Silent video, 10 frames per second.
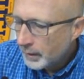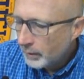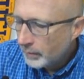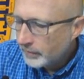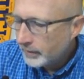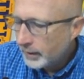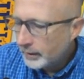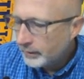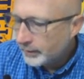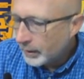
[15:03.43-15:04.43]
Once again,
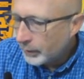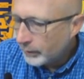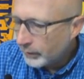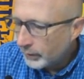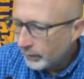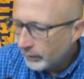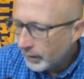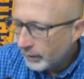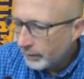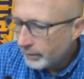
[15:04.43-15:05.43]
you set equals 0 and
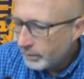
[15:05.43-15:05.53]
solve.